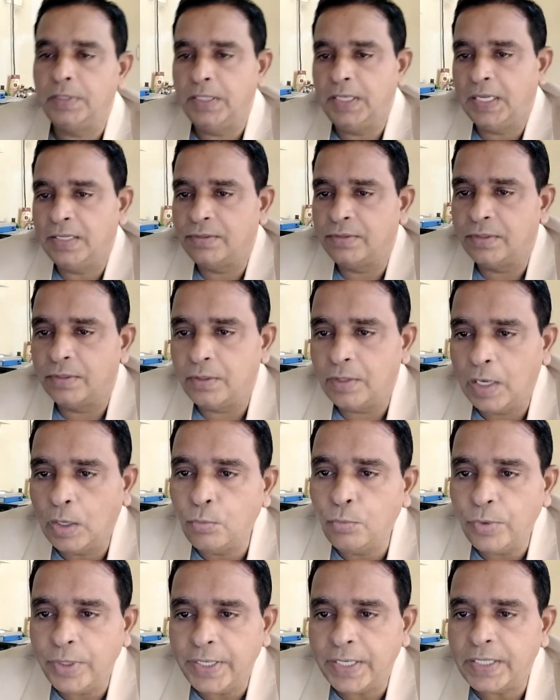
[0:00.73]
Yes, now
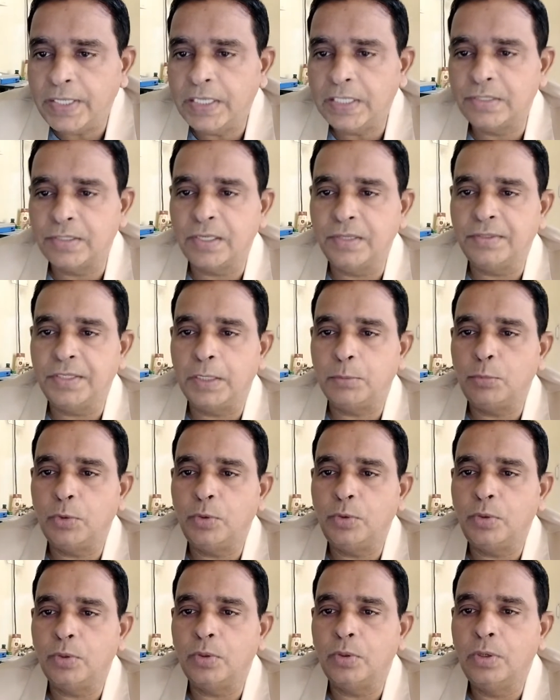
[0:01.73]
we can discuss
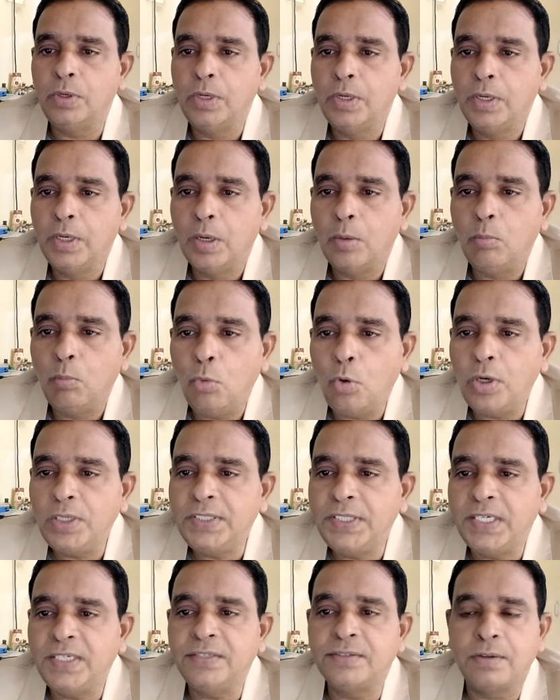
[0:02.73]
about
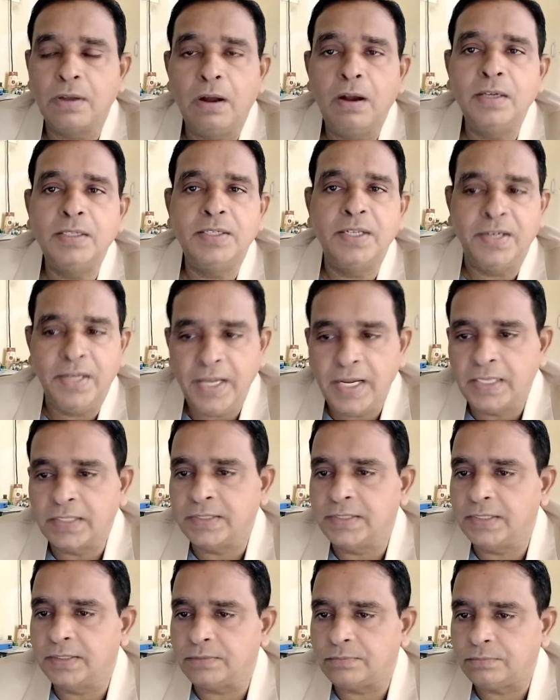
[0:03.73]
molten salt
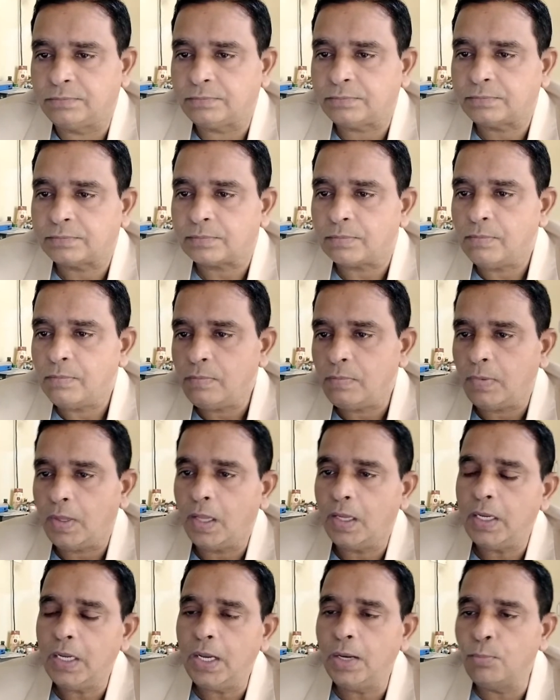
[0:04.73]
reactor.
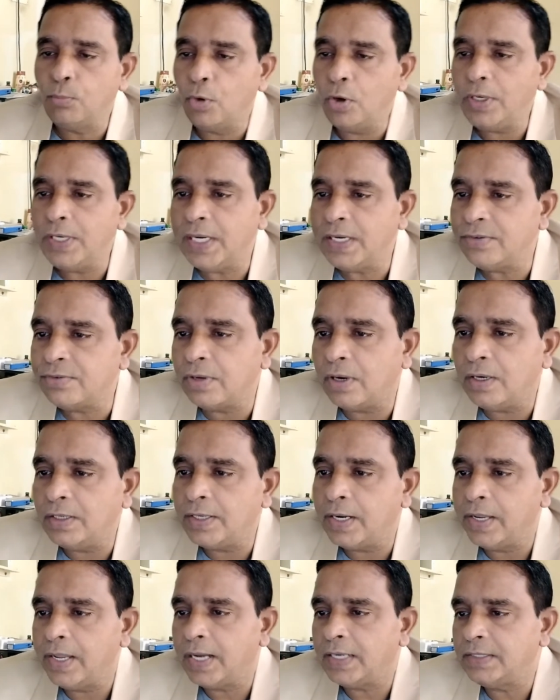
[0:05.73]
A molten salt
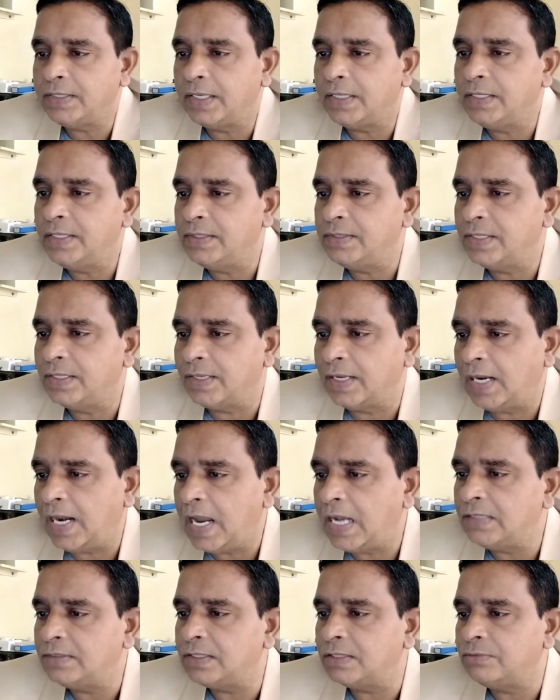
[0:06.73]
reactor is a
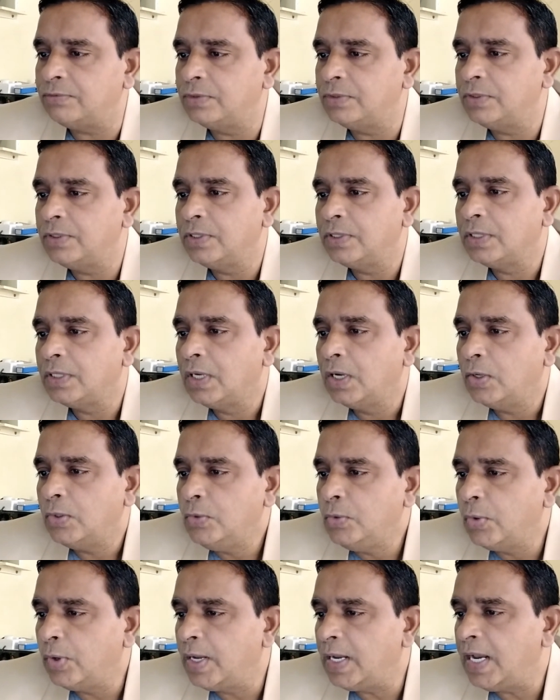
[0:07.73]
class of
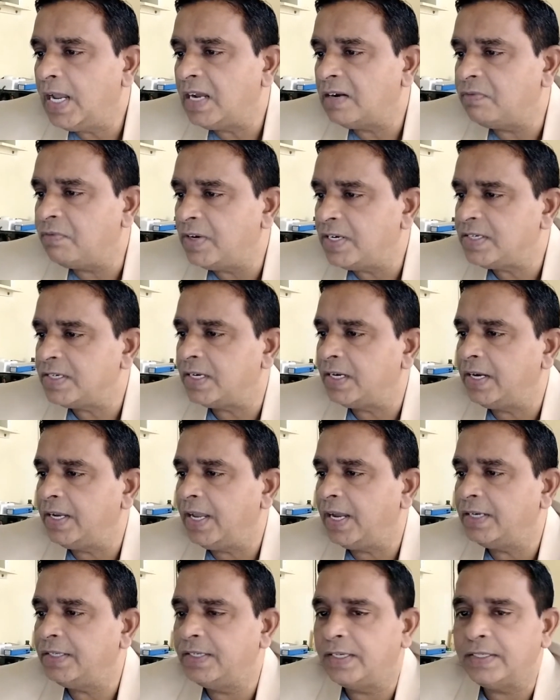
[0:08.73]
nuclear fission
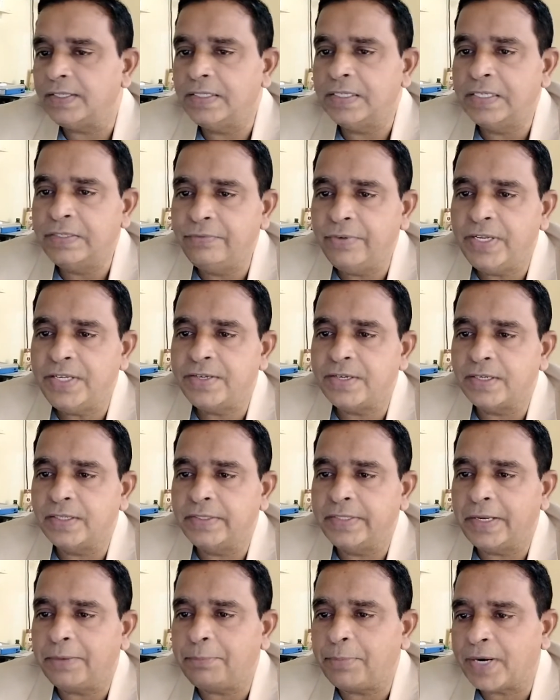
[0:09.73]
reactor in which
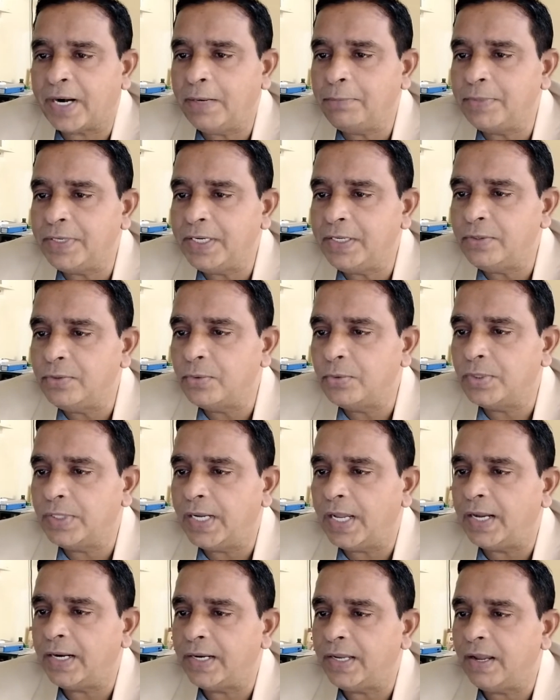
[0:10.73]
the primary
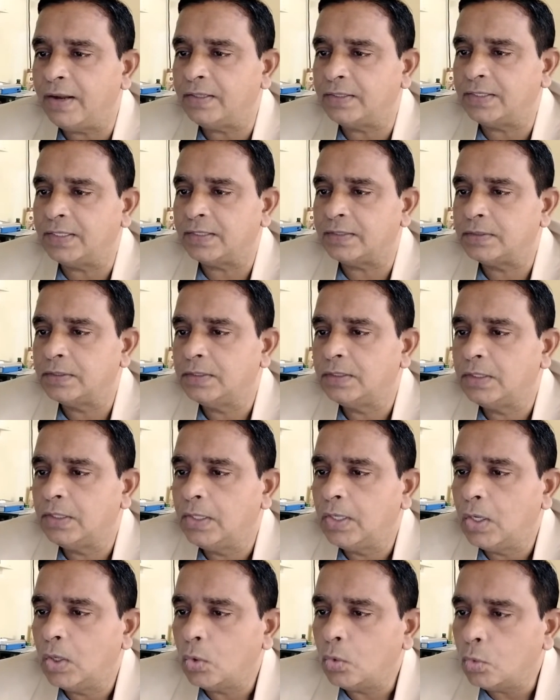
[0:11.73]
nuclear reactor
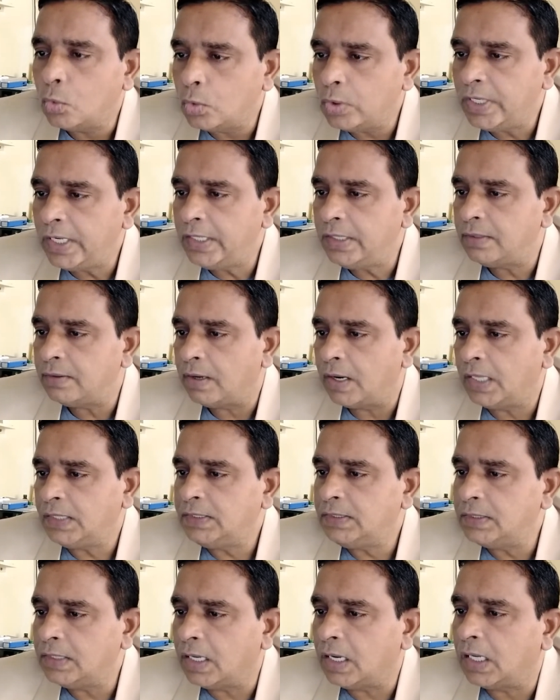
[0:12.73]
coolant
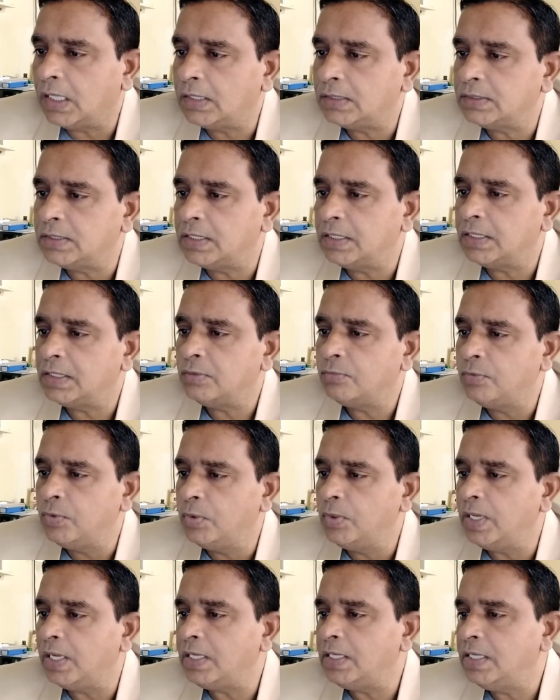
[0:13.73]
and or the
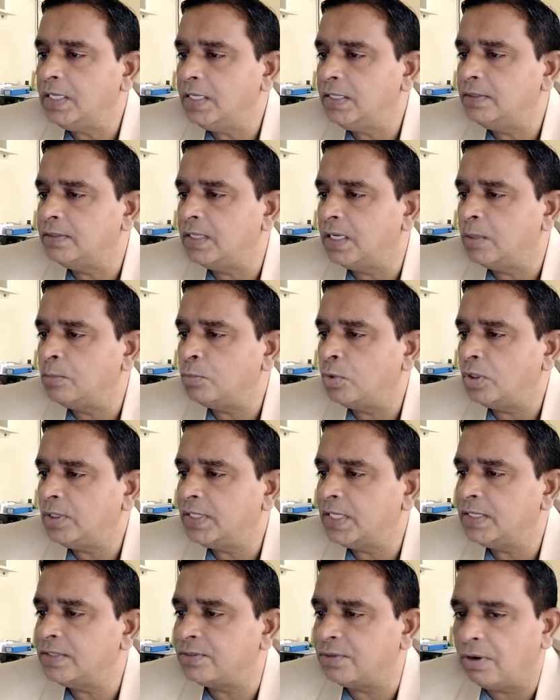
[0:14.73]
fuel is a
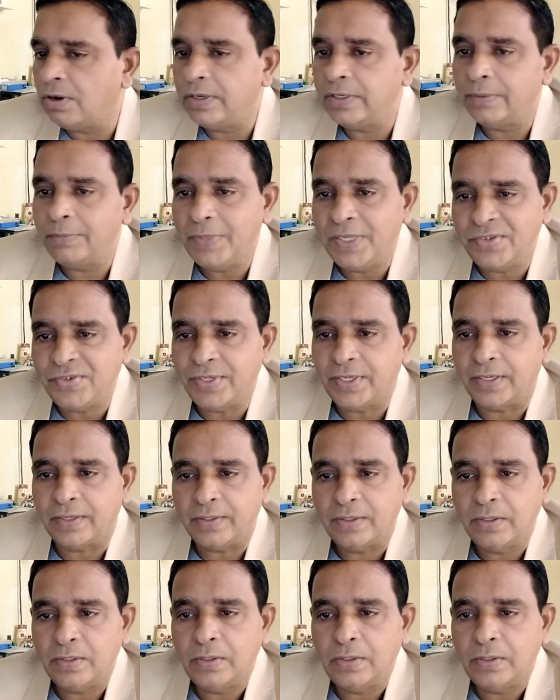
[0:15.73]
molten salt mixture.